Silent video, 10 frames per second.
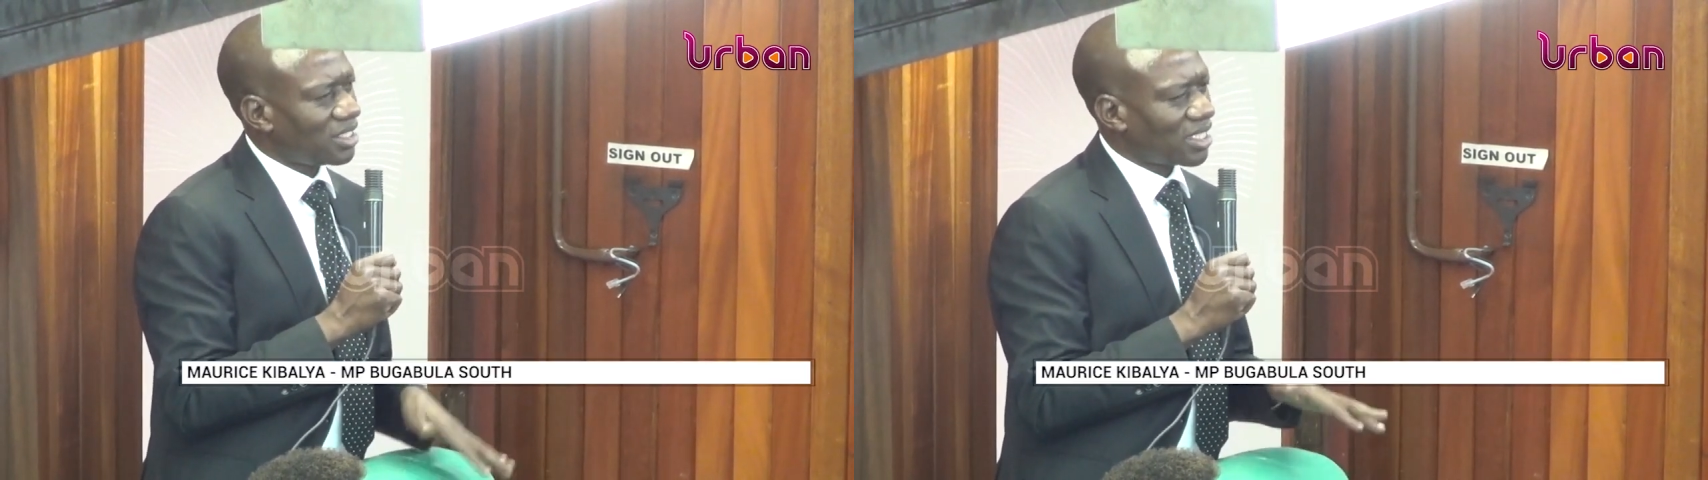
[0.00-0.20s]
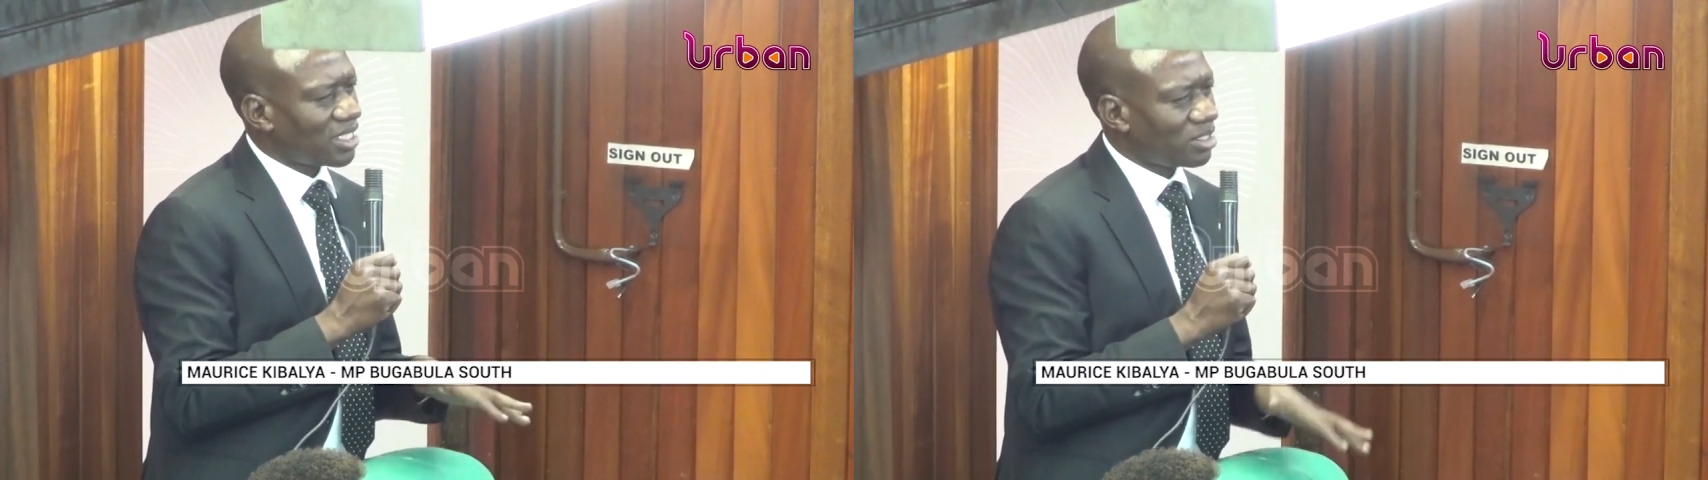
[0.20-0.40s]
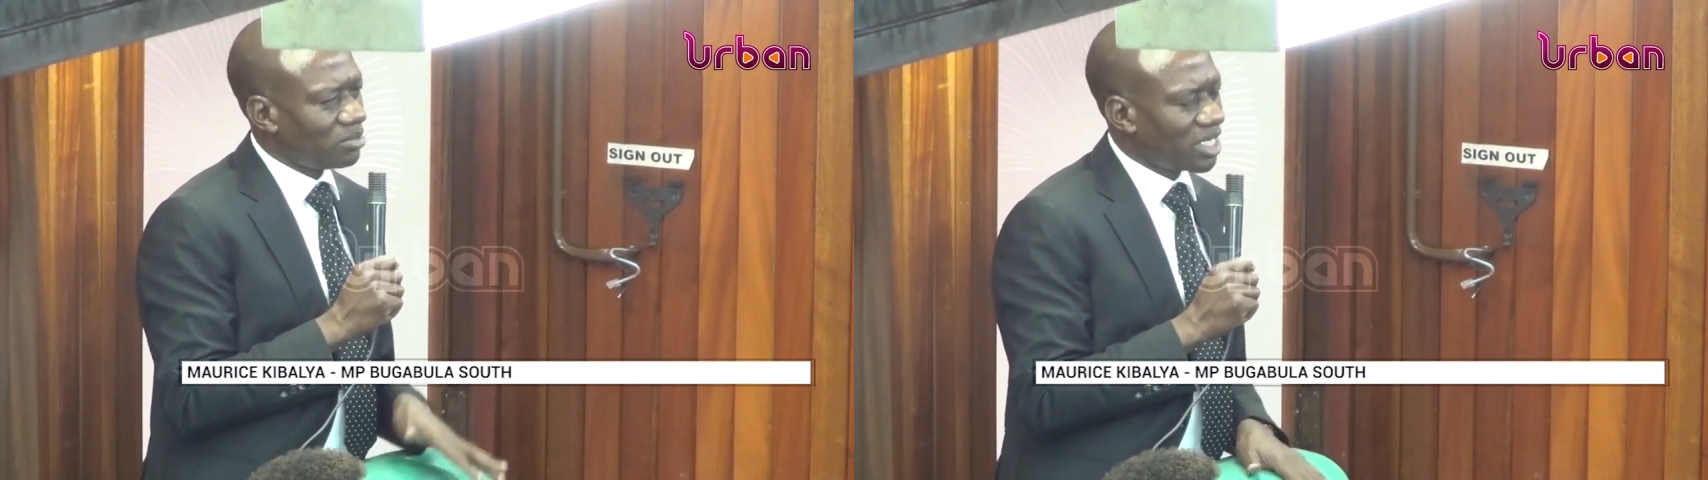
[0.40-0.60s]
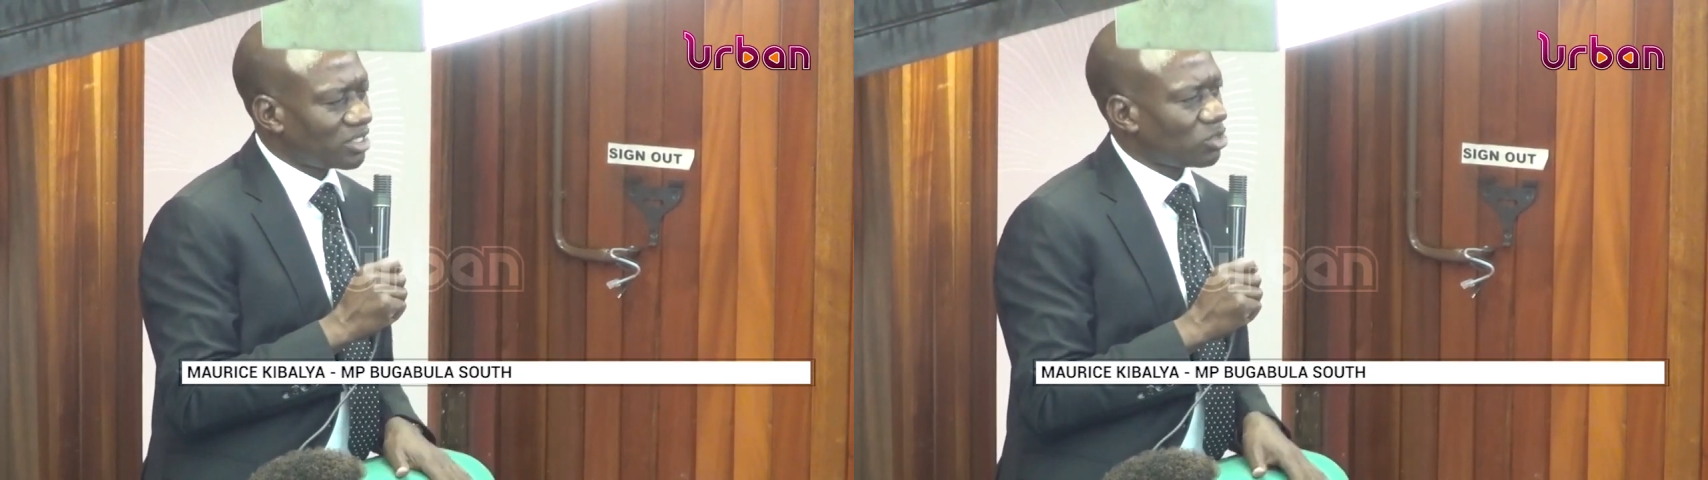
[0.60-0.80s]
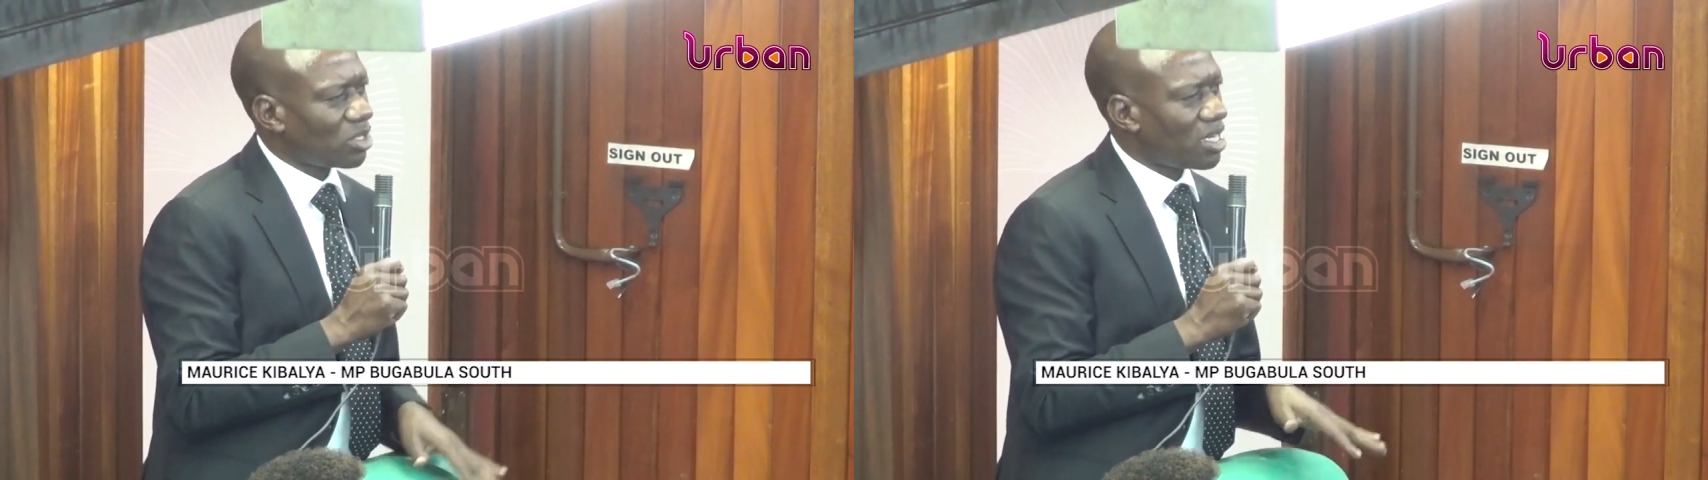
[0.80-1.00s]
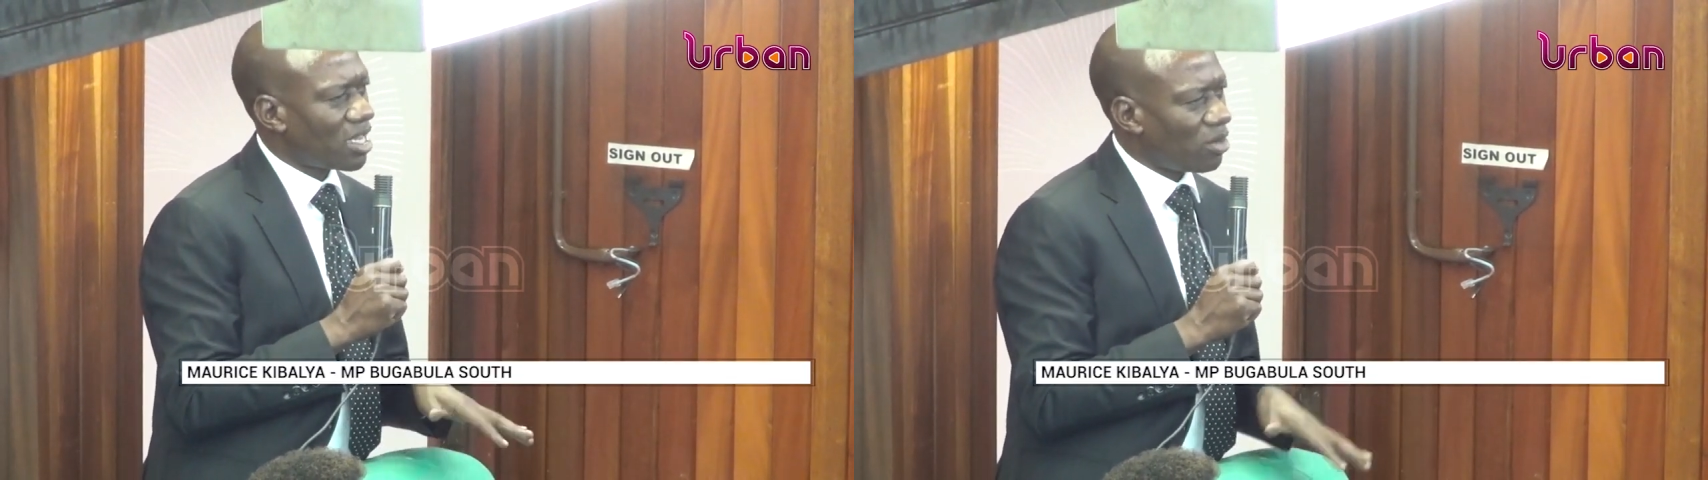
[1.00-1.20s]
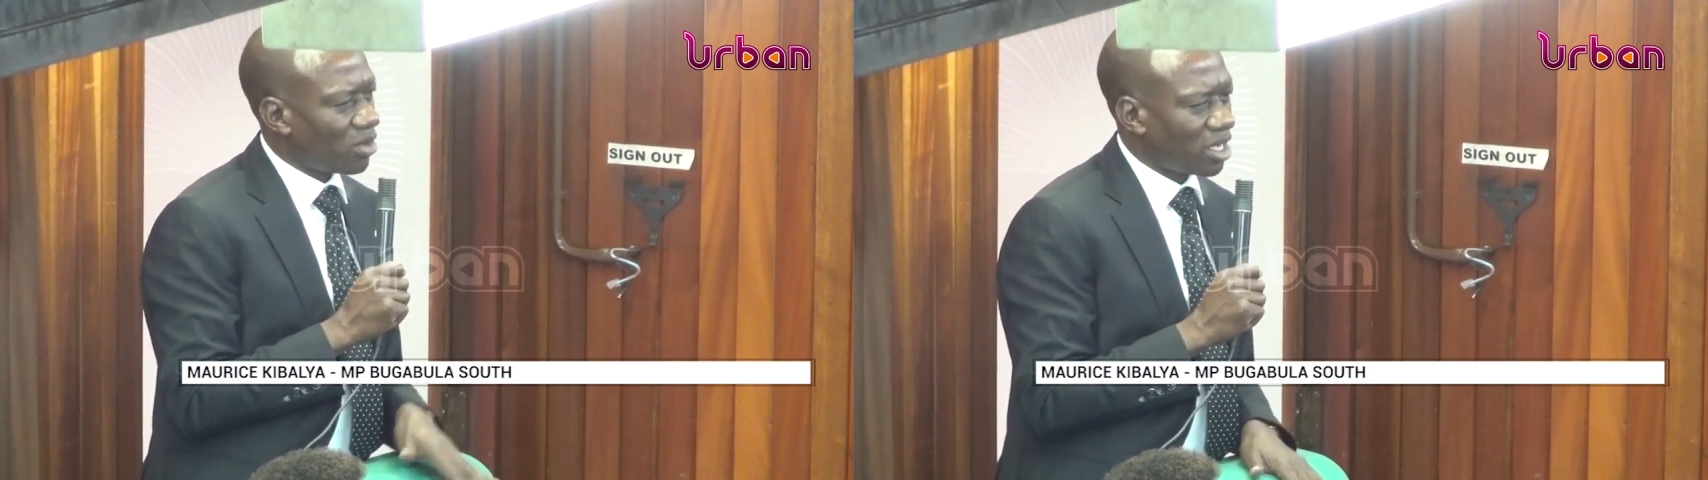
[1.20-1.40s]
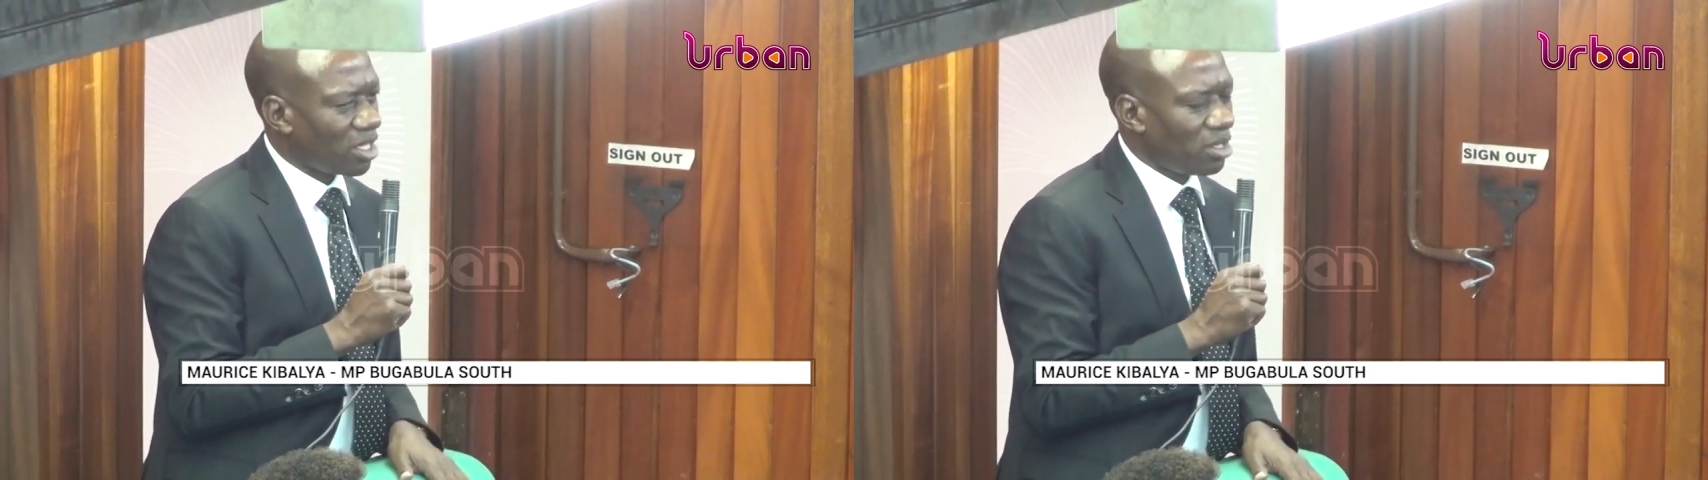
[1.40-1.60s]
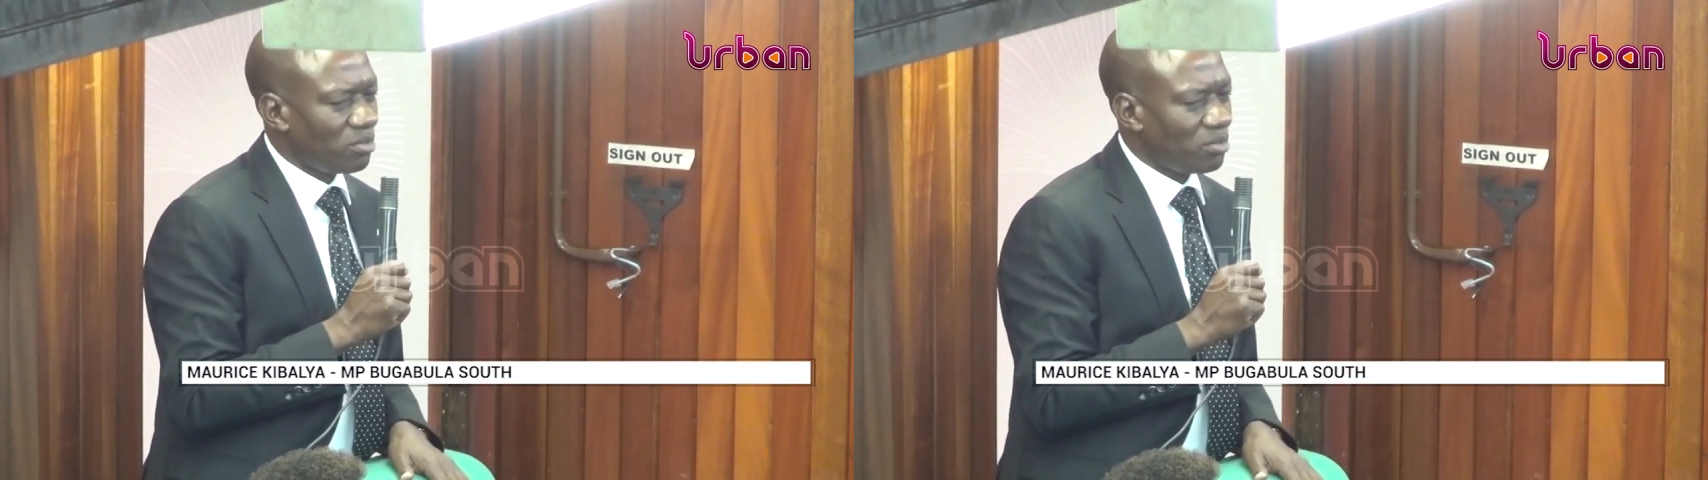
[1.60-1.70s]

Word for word: thirty minutes or an hour